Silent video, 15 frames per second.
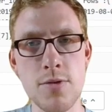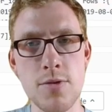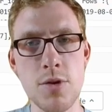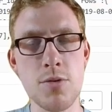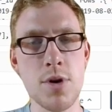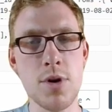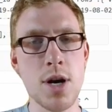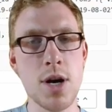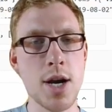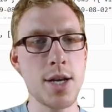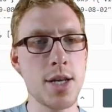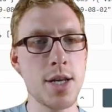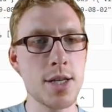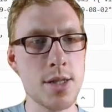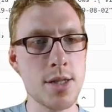viewer
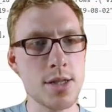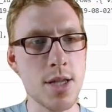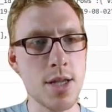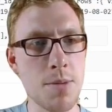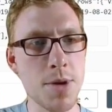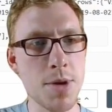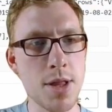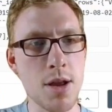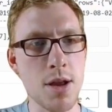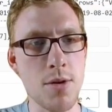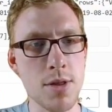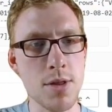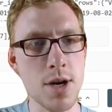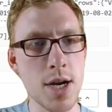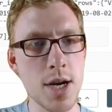ID is the same as the
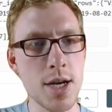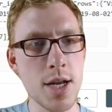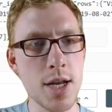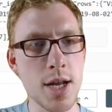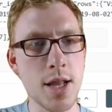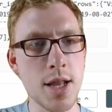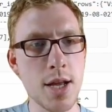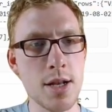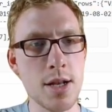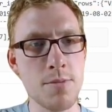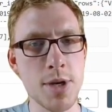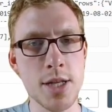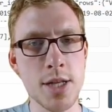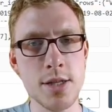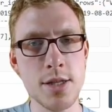author ID, and that
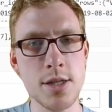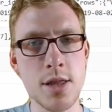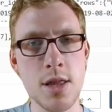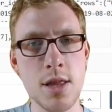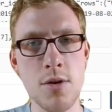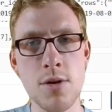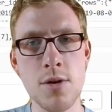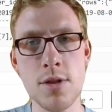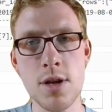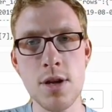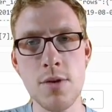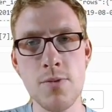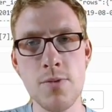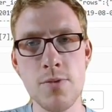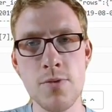means the
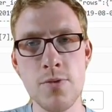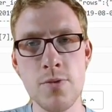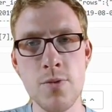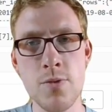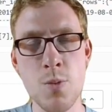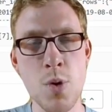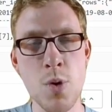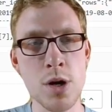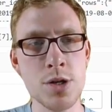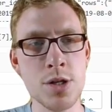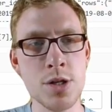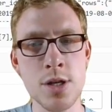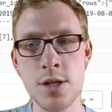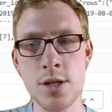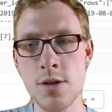author
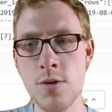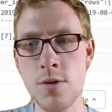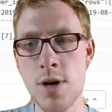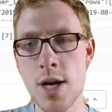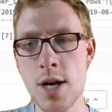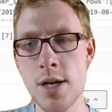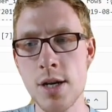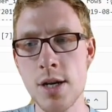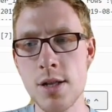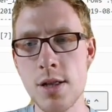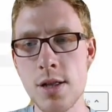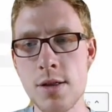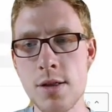watched his own article.